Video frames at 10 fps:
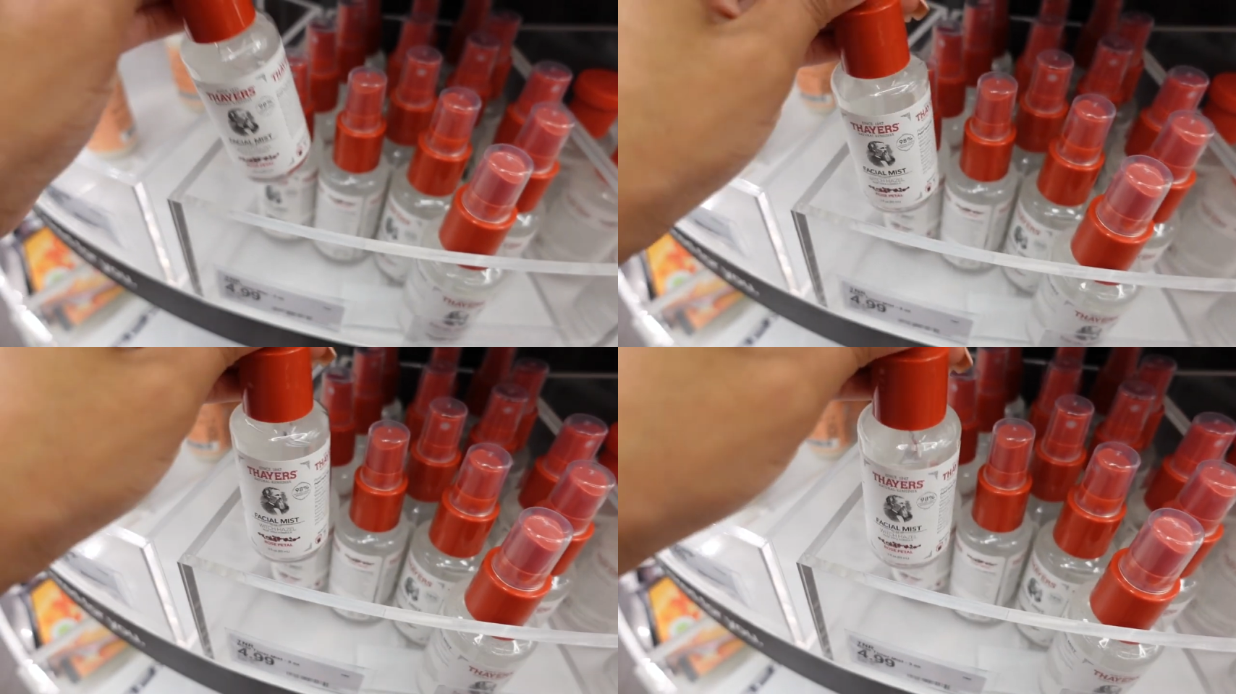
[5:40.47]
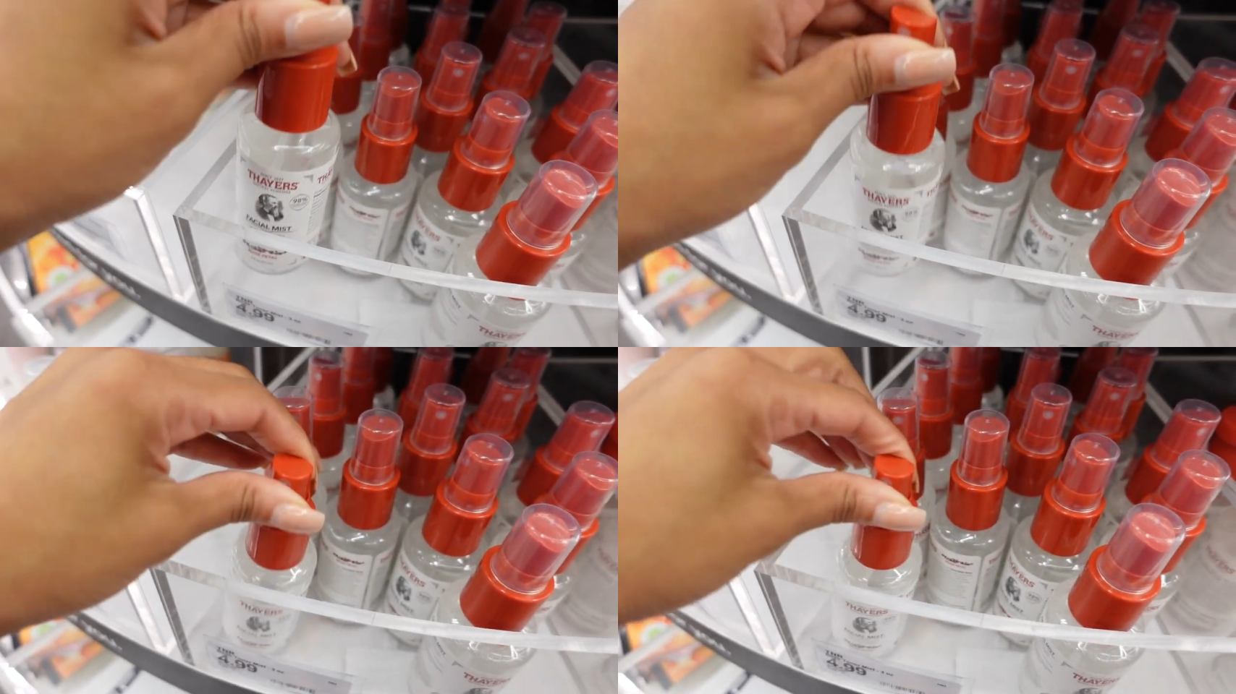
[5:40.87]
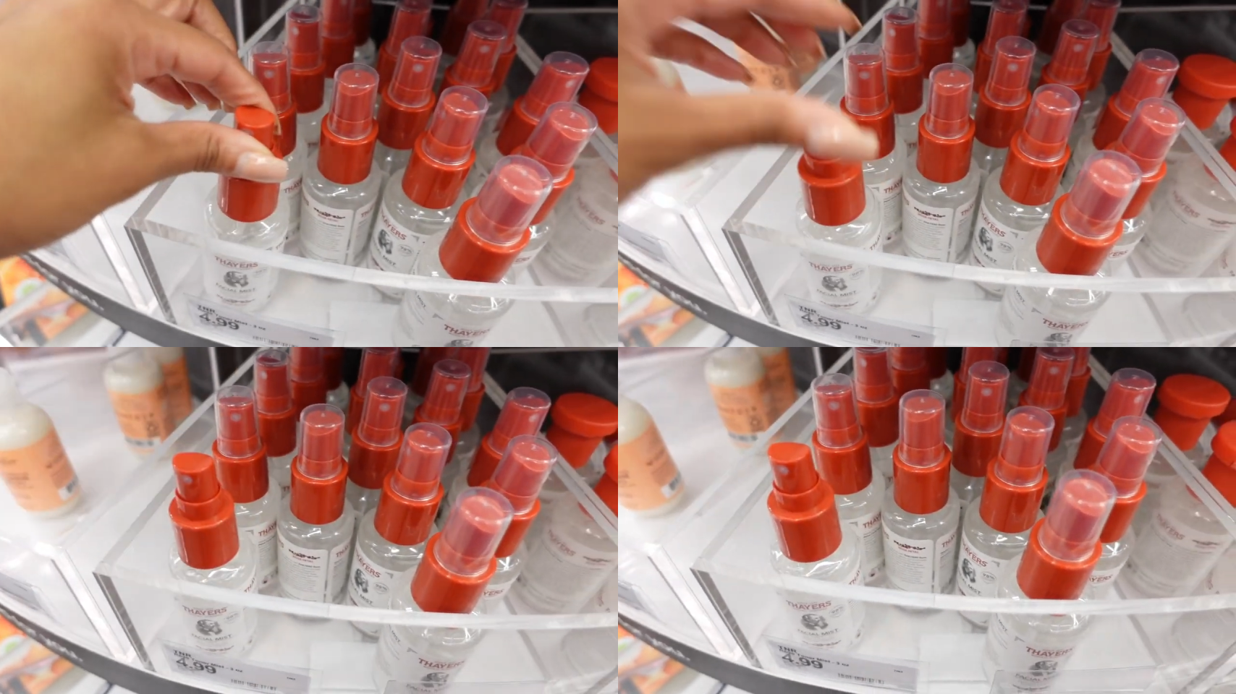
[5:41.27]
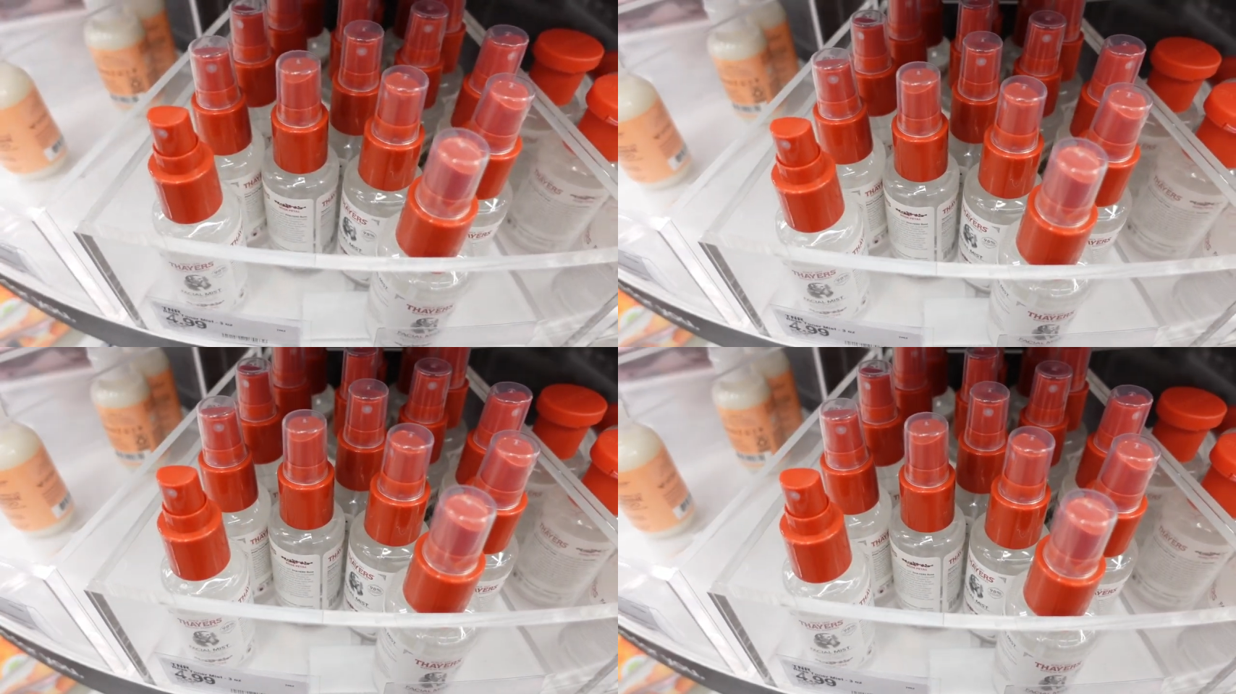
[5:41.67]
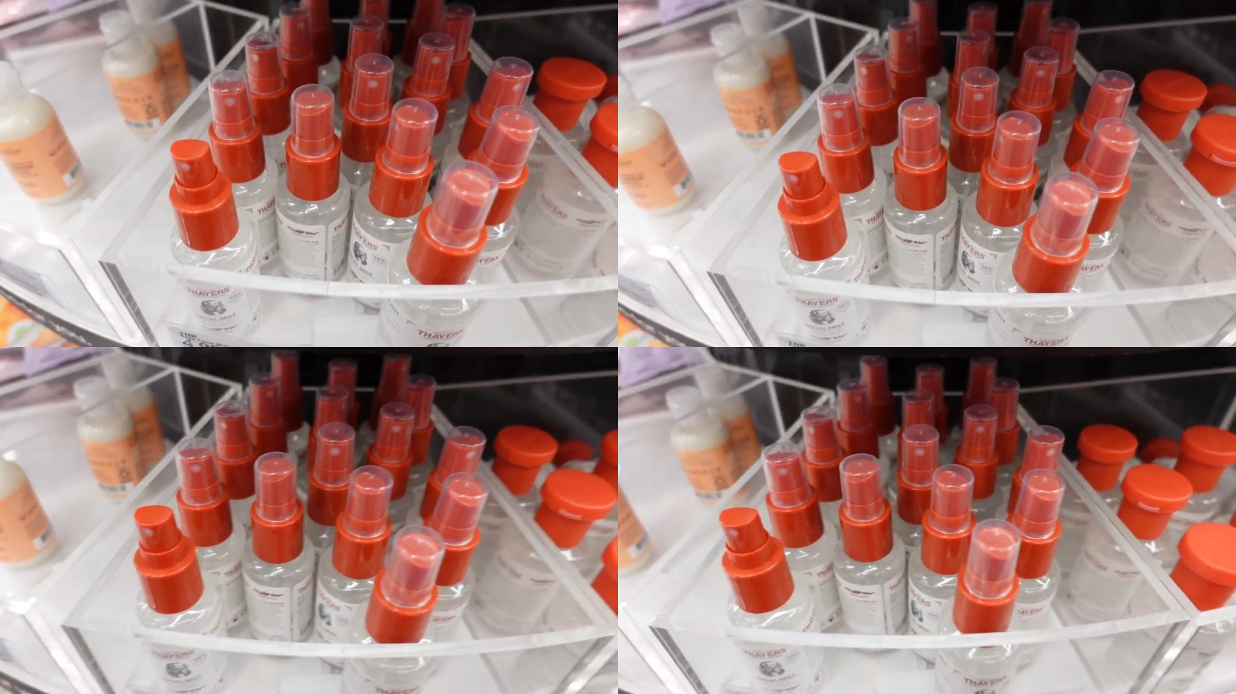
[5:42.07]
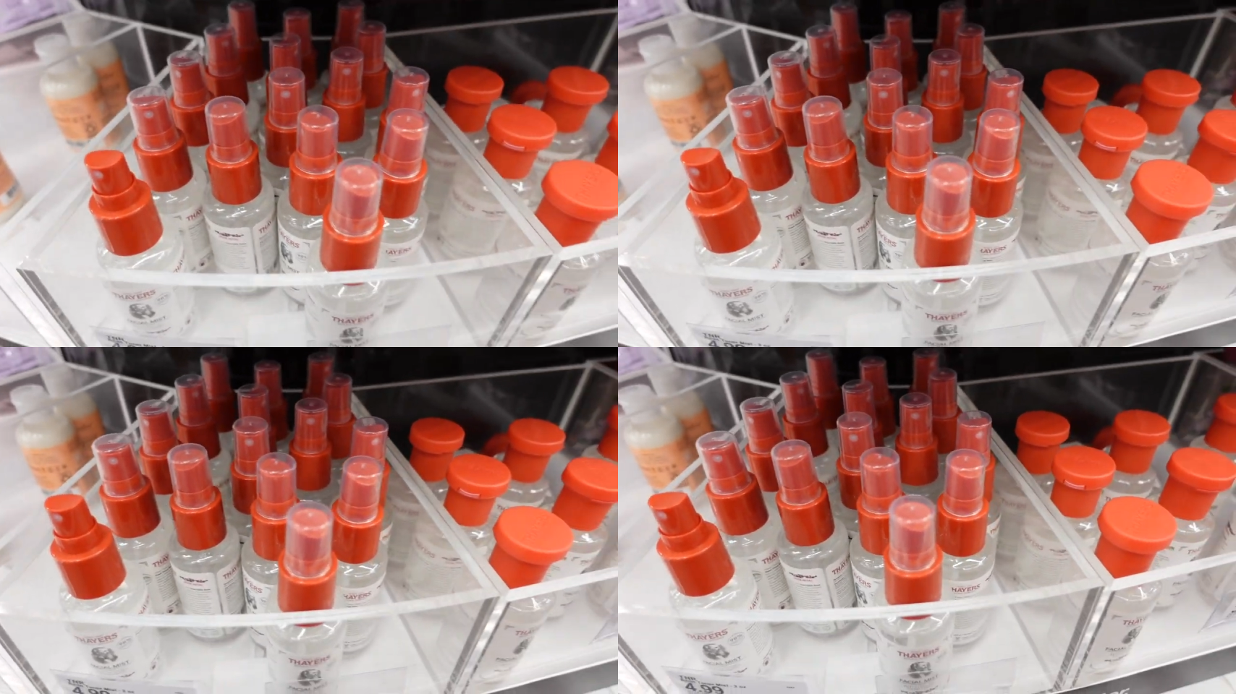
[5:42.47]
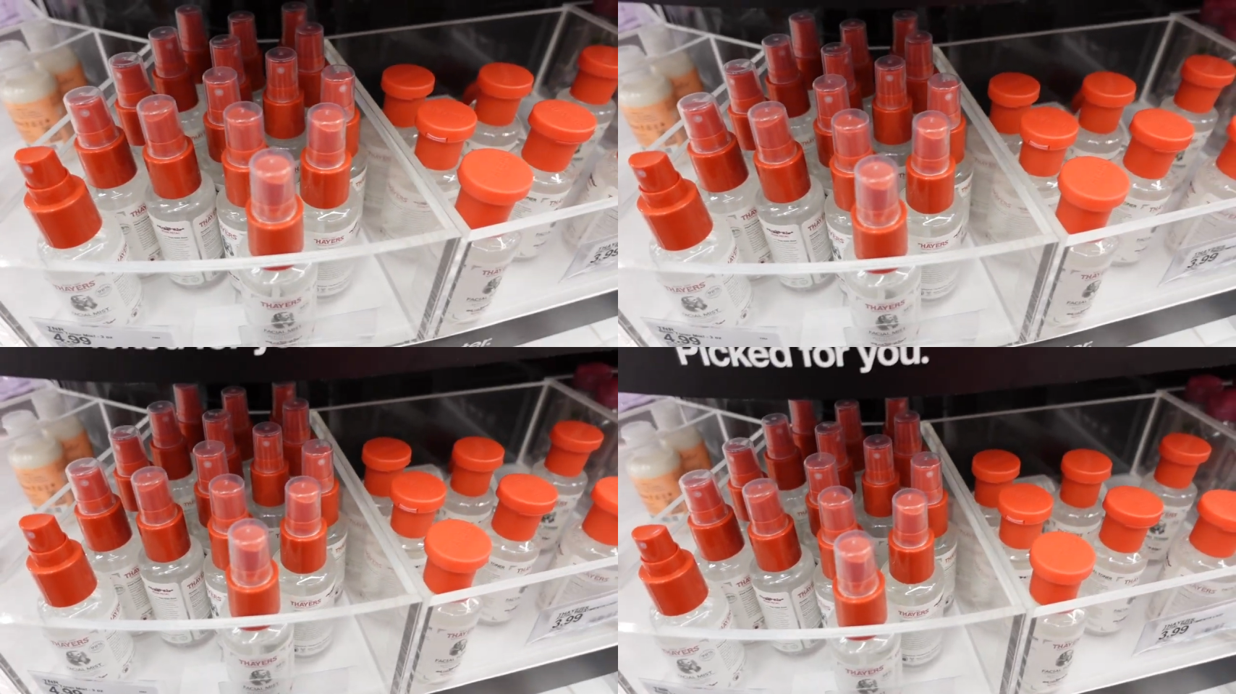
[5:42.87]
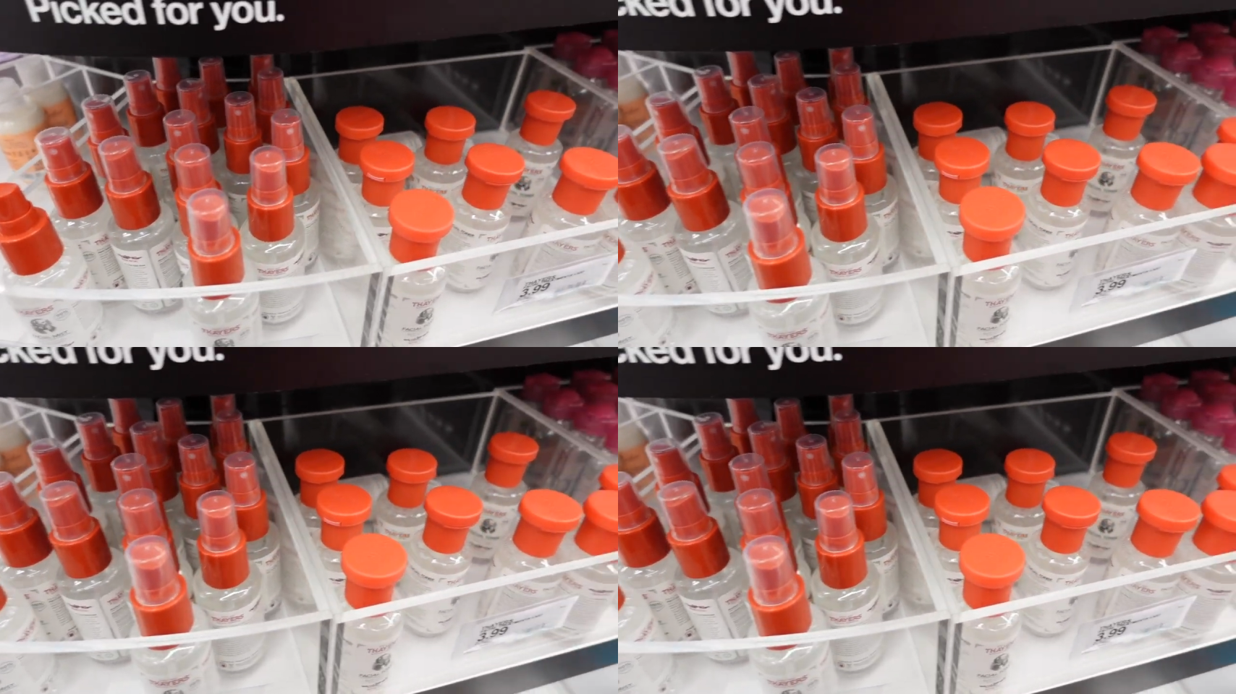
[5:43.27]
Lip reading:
[unreadable: no face in view]